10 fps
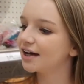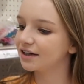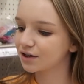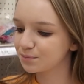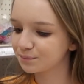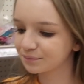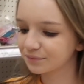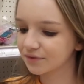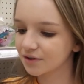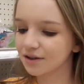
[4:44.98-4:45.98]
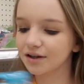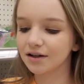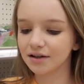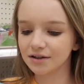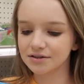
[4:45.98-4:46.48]
like
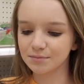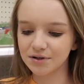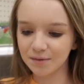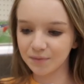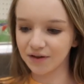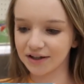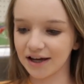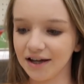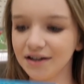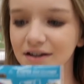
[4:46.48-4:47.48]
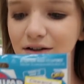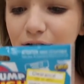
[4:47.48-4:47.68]
some type of like cake